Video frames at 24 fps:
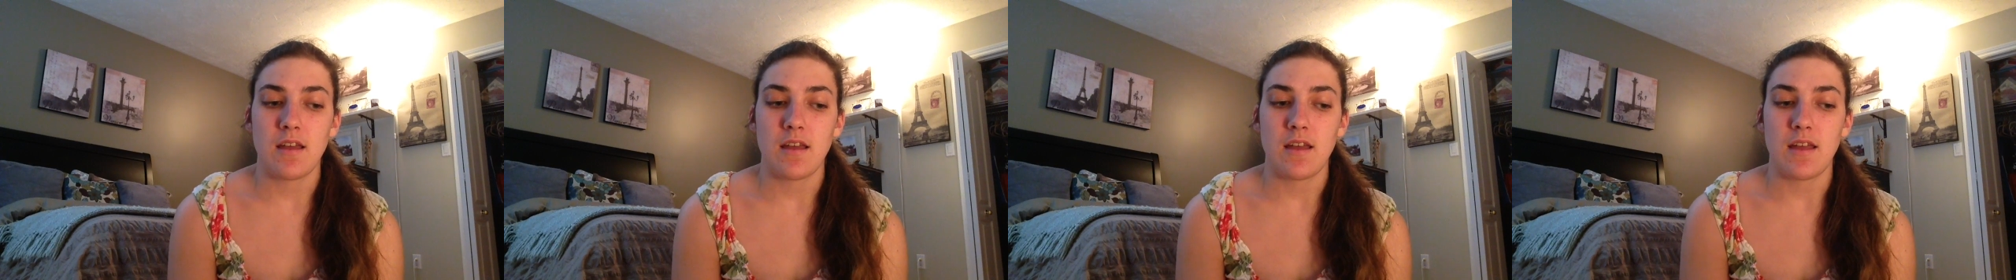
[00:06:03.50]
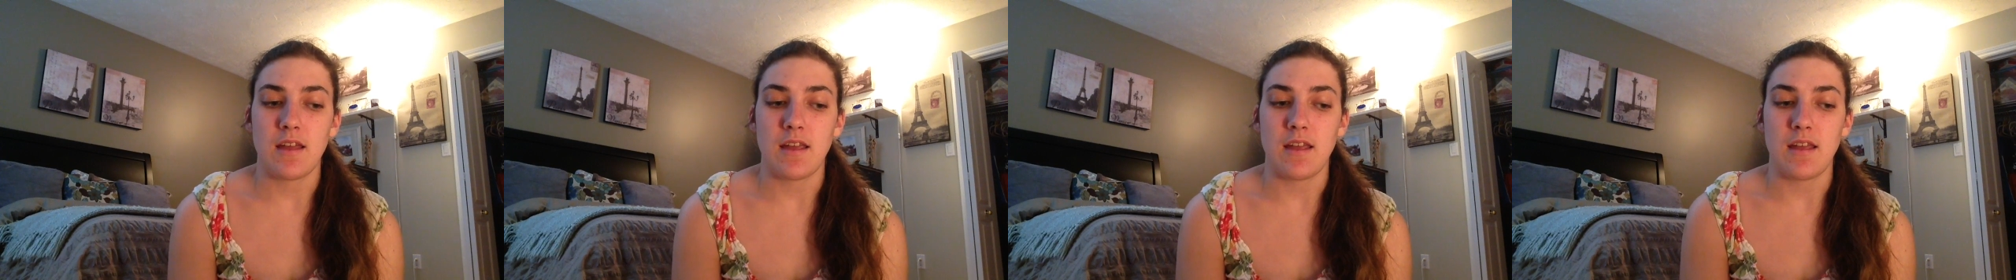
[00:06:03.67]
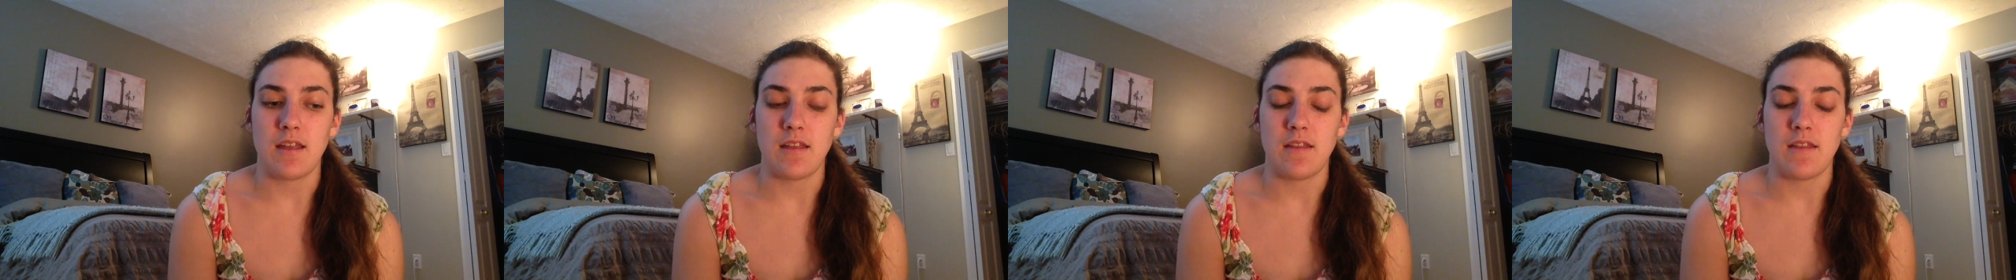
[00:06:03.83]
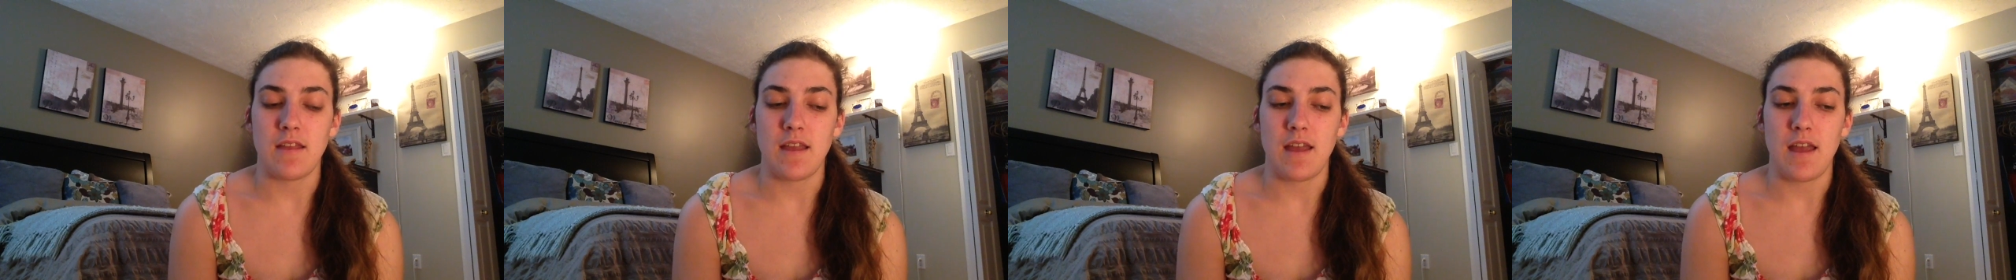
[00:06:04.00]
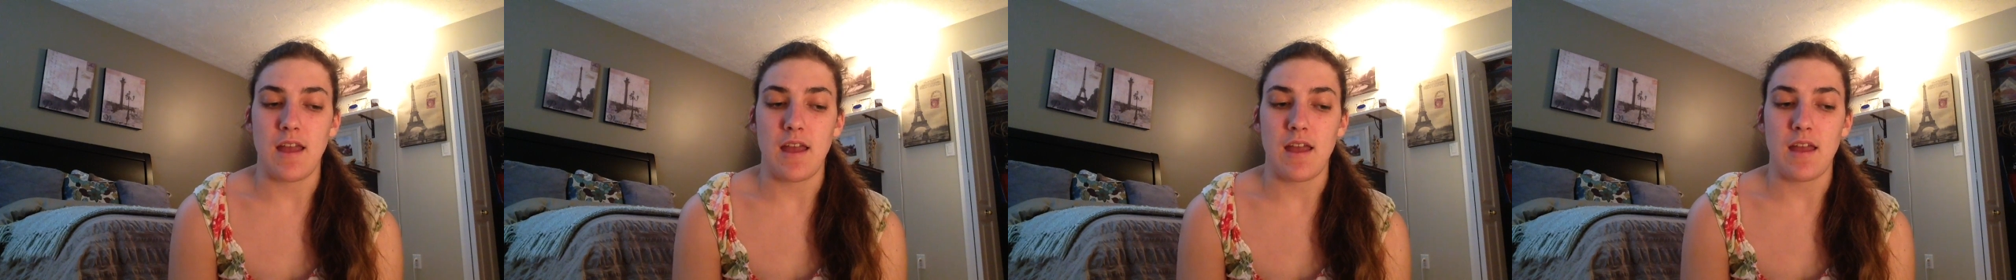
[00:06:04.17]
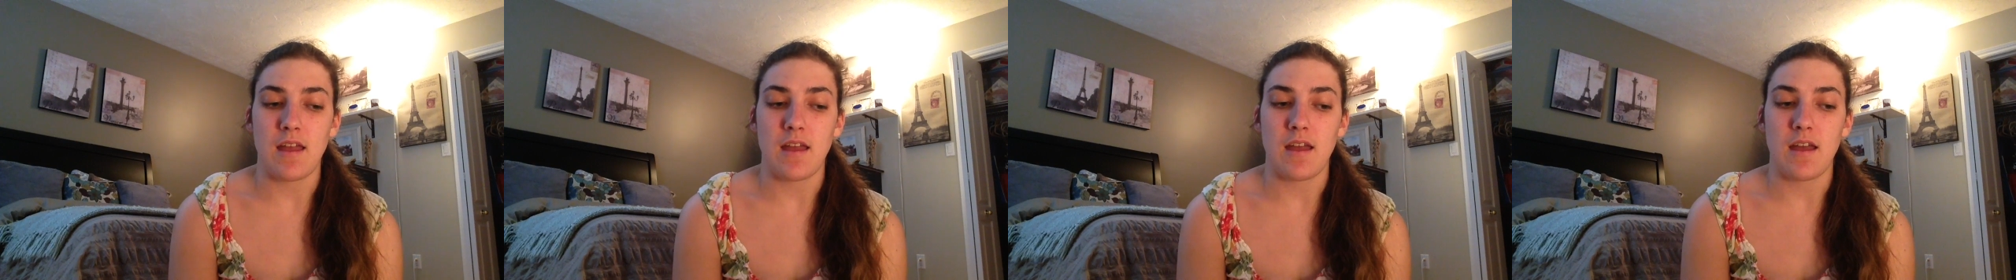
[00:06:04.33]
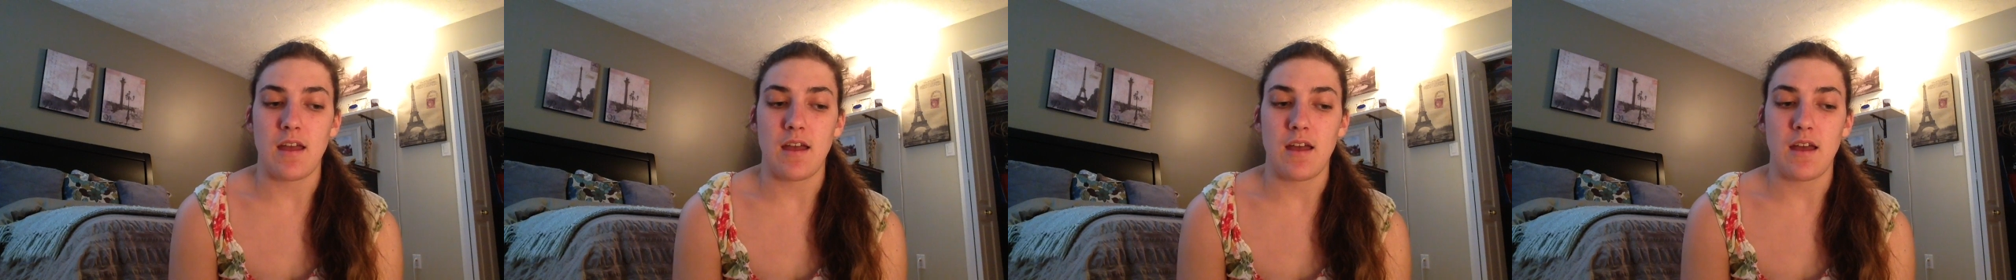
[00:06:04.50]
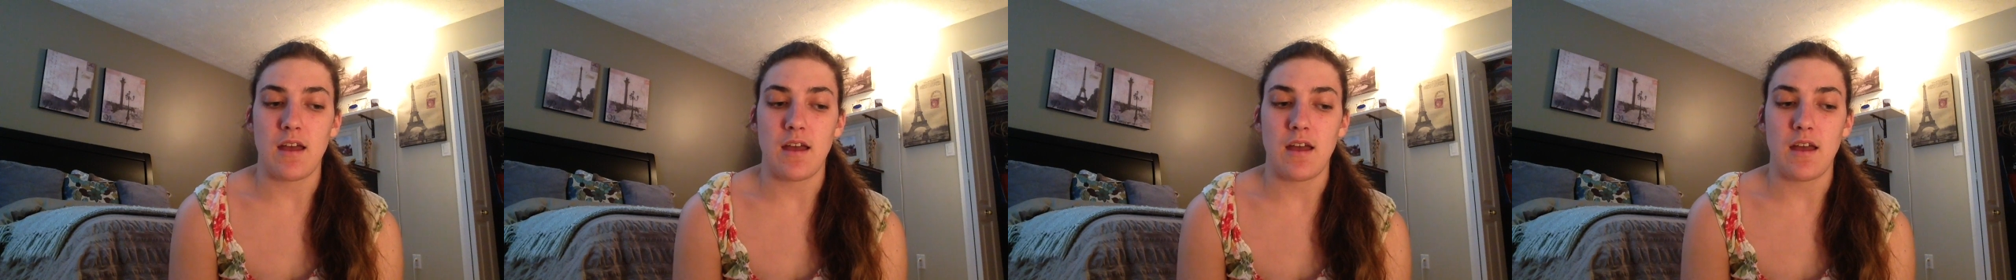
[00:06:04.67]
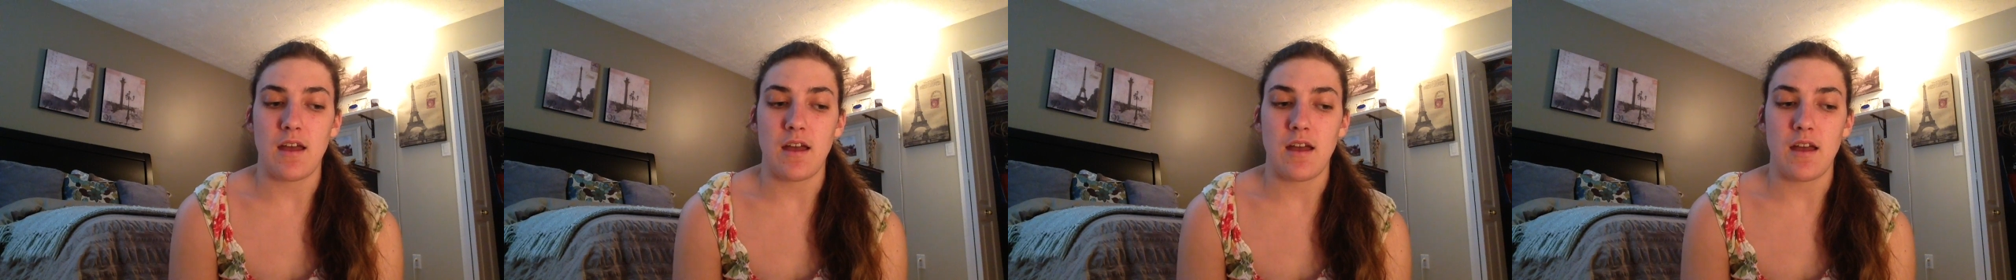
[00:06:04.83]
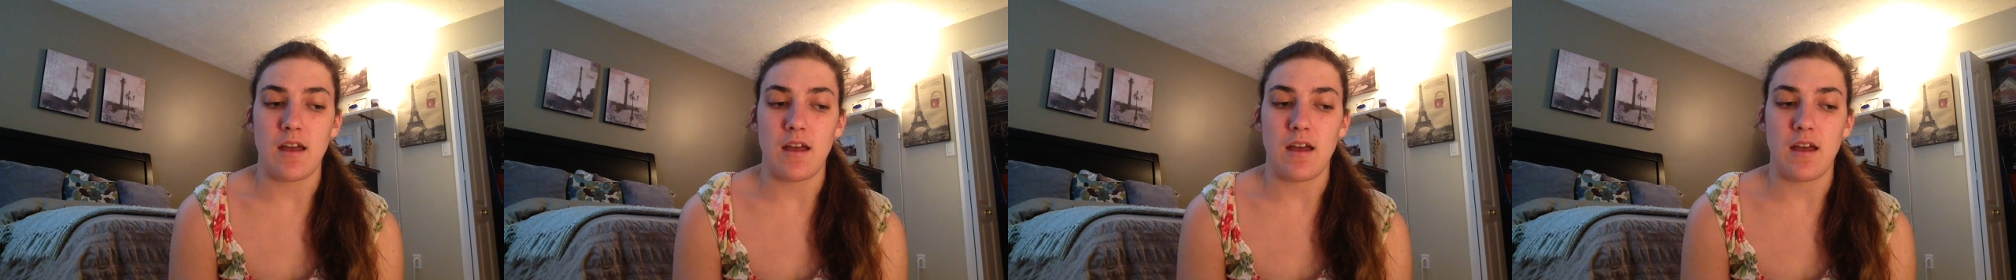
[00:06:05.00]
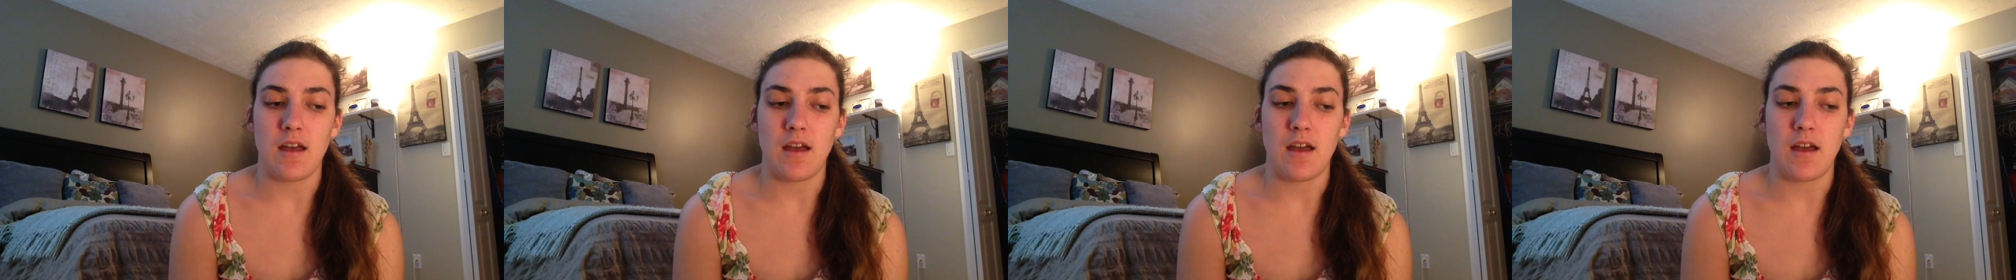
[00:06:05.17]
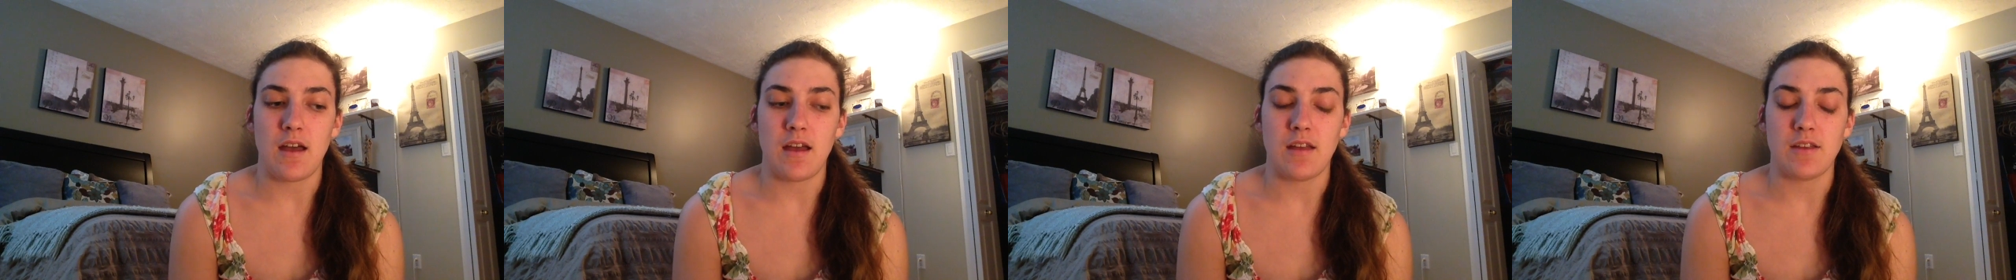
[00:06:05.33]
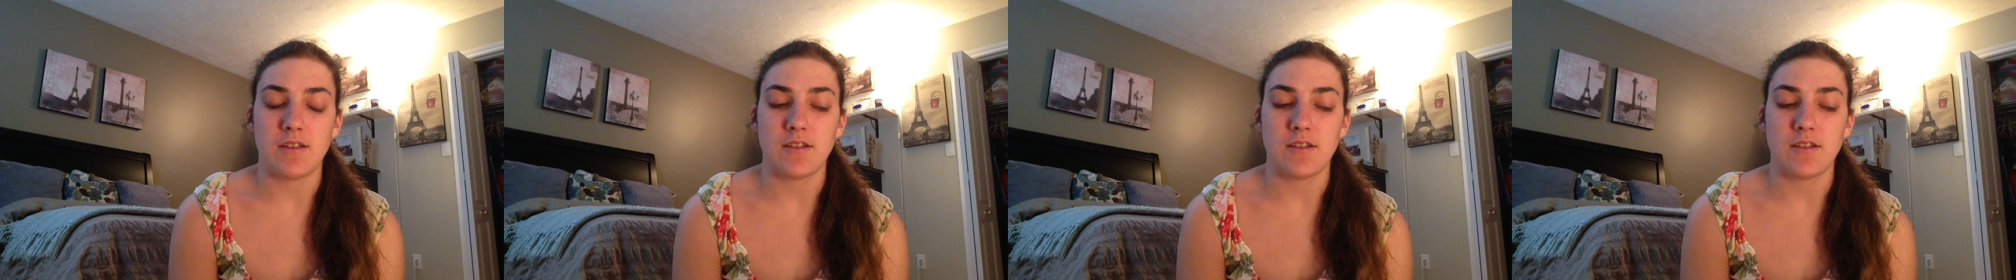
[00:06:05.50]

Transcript: in that I